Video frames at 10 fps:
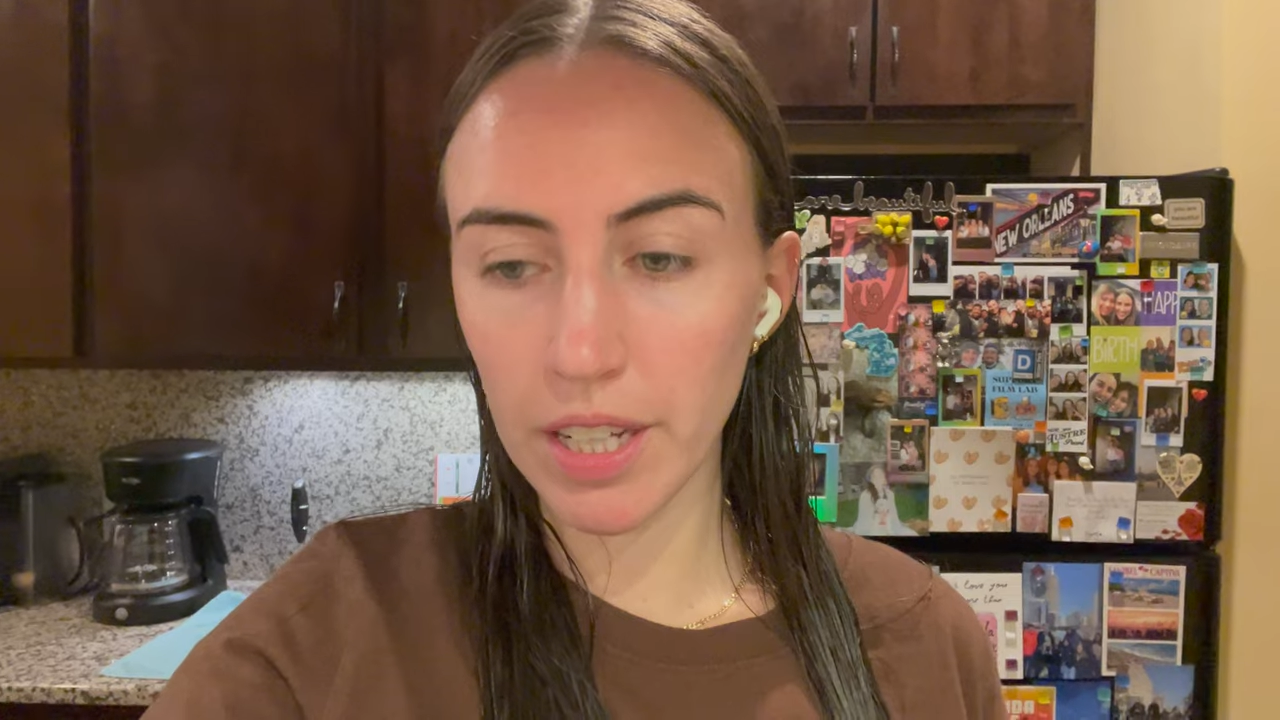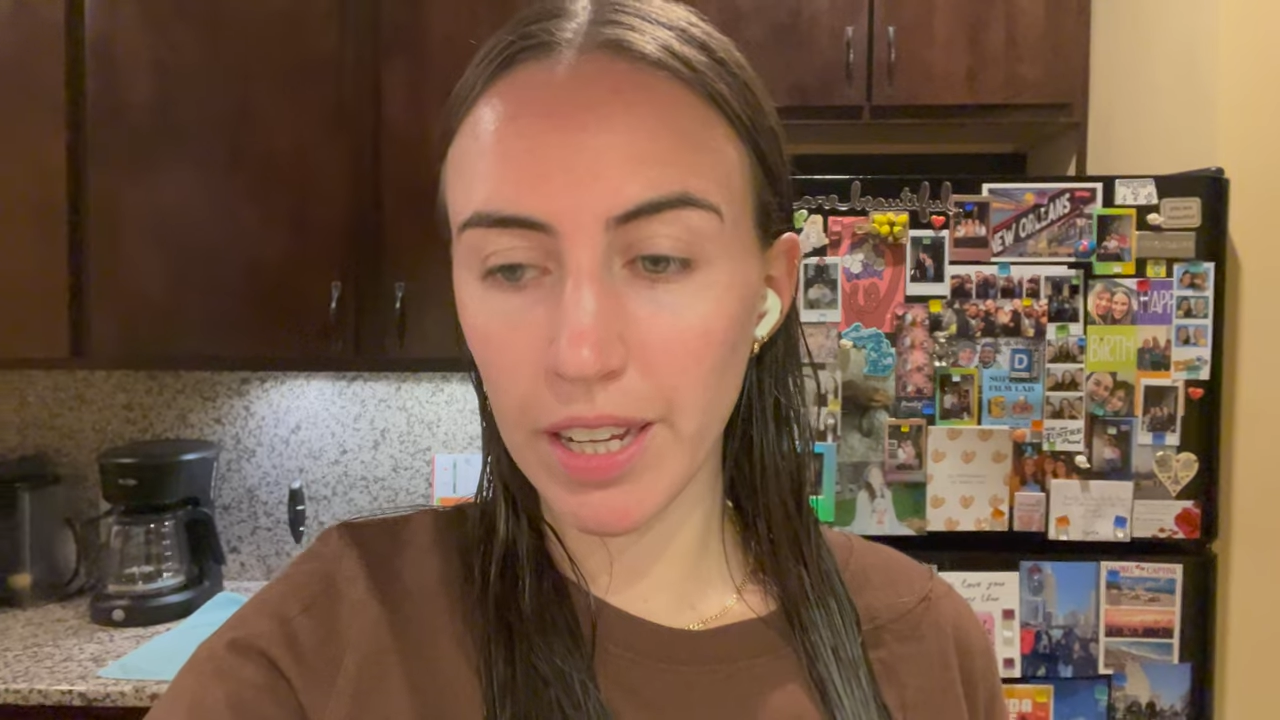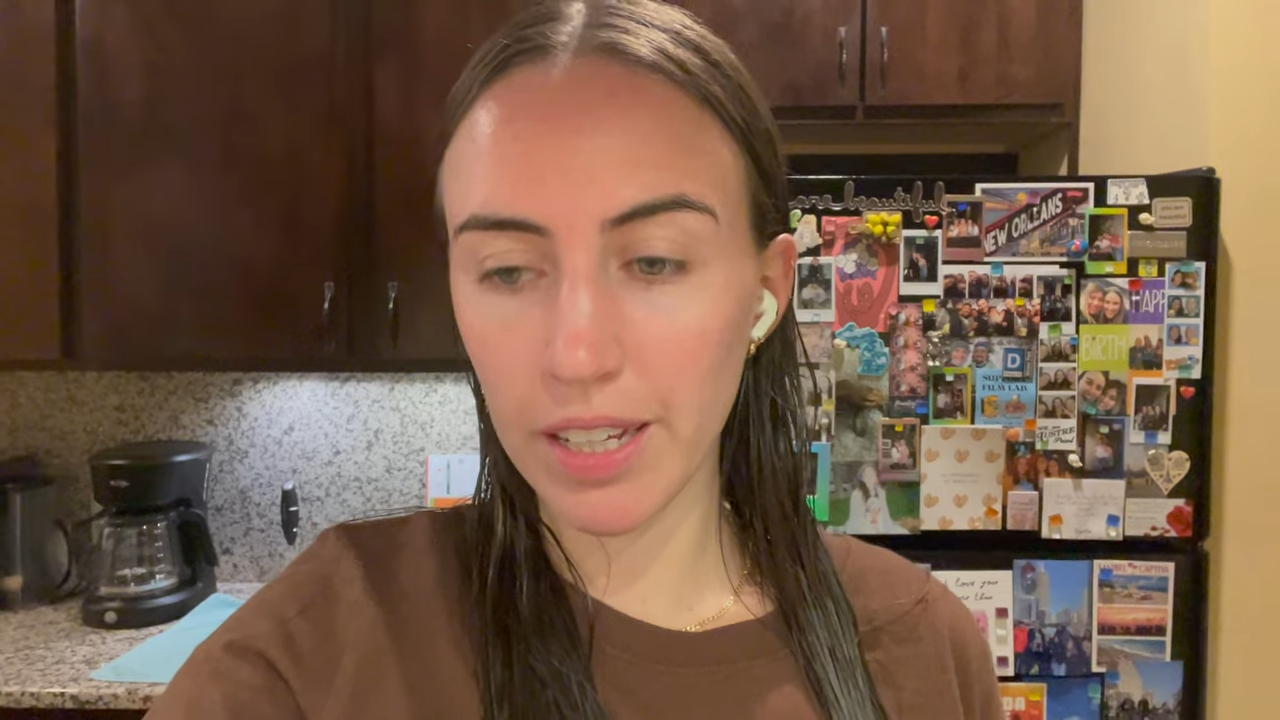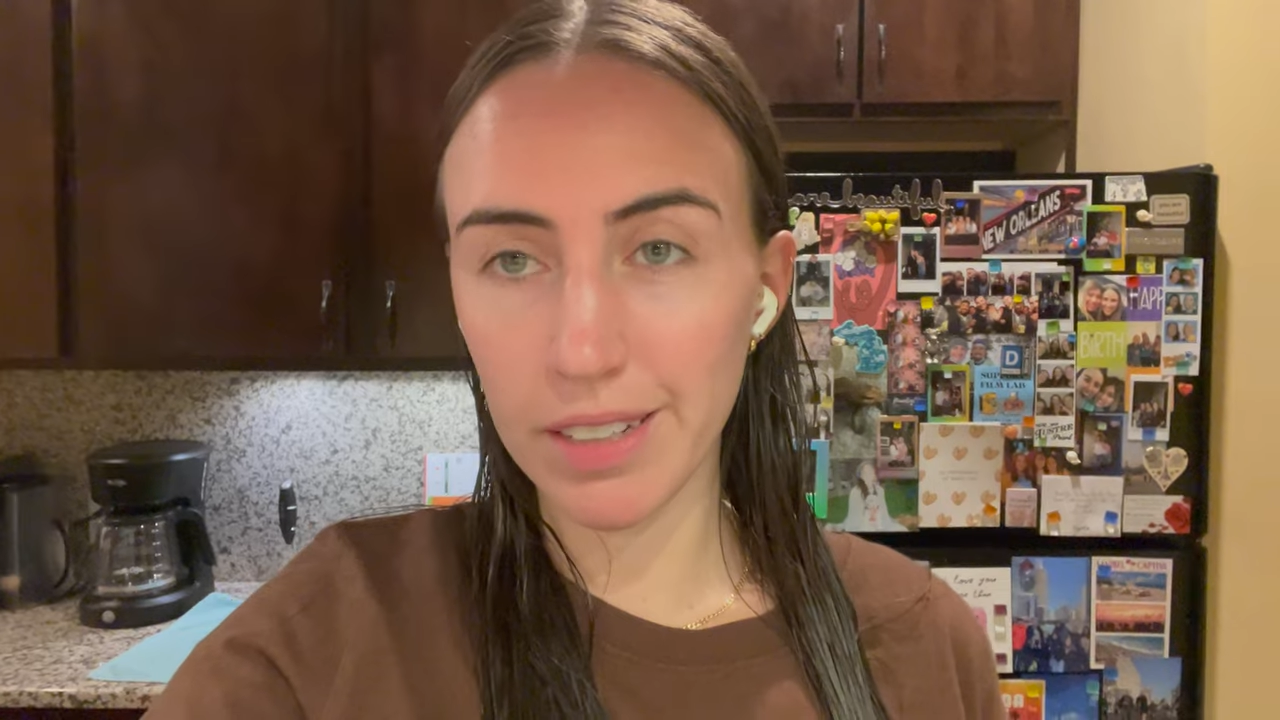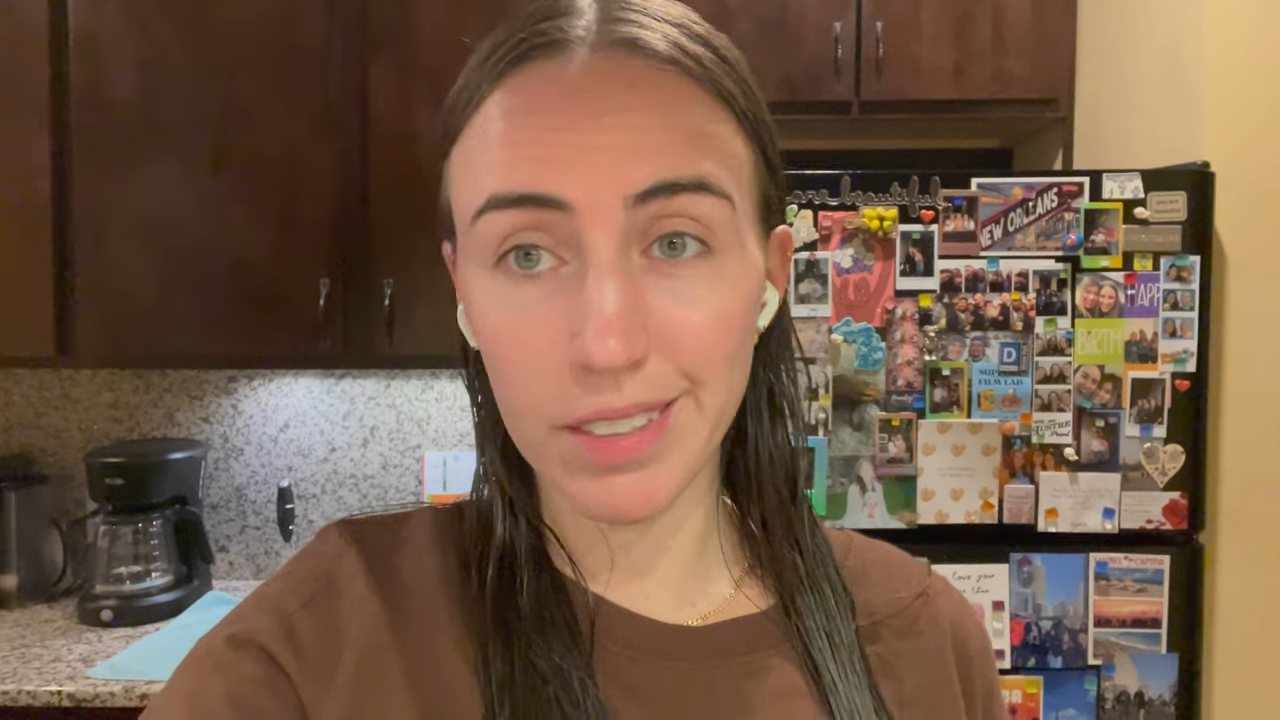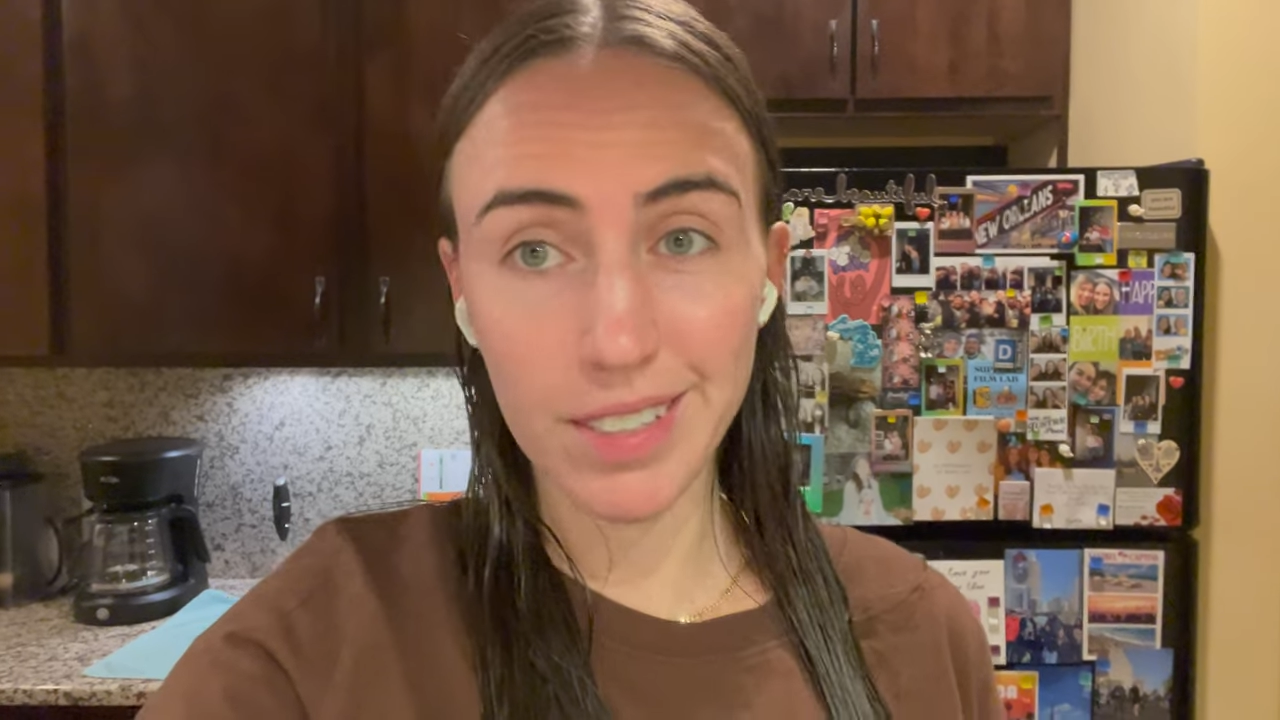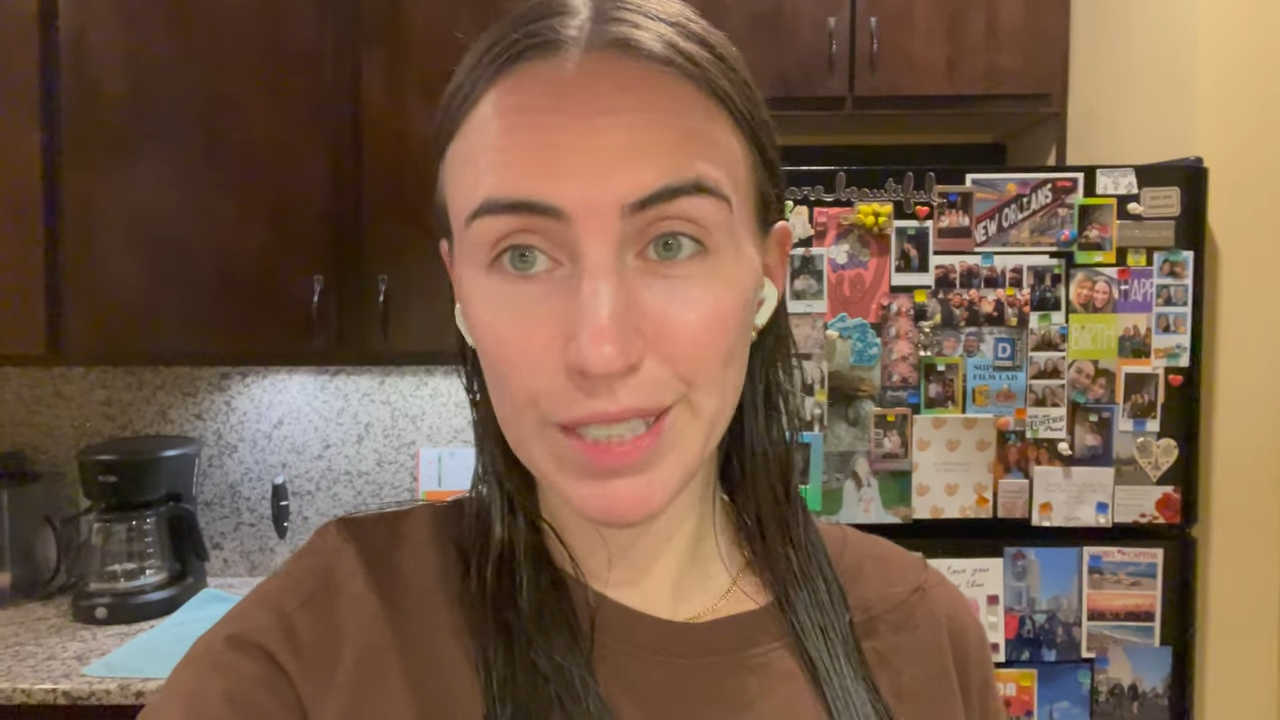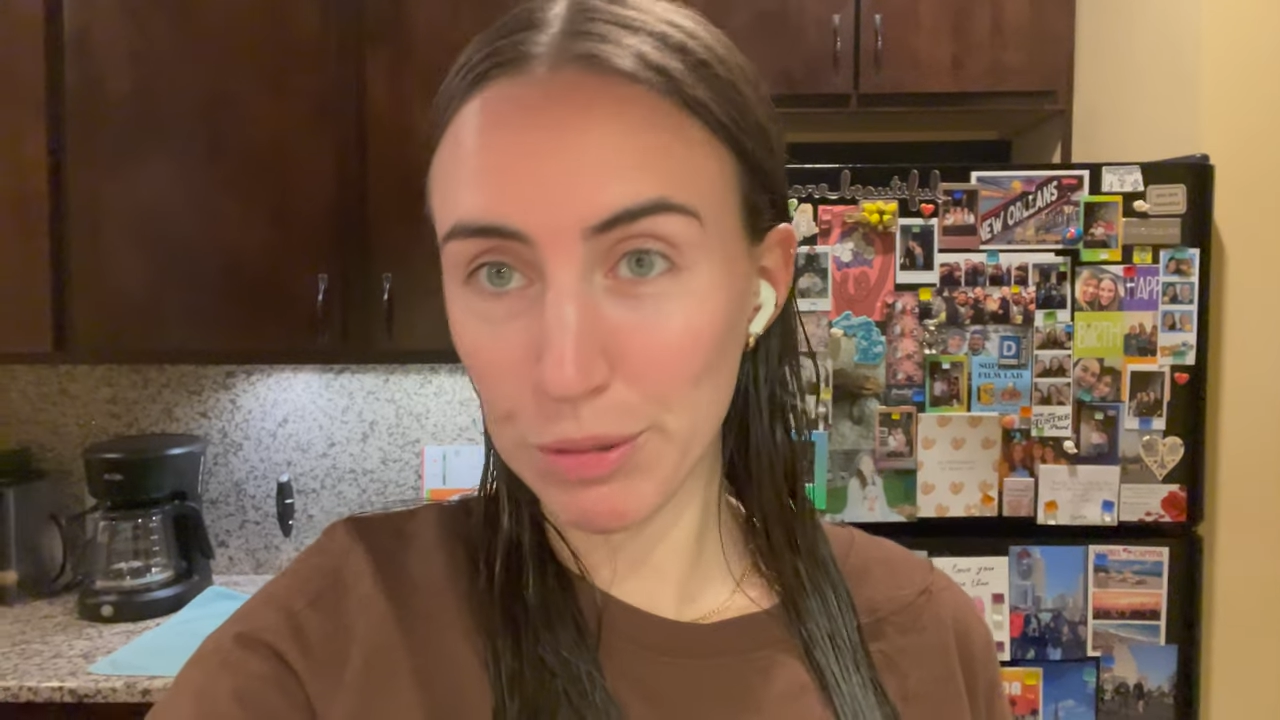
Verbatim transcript: and see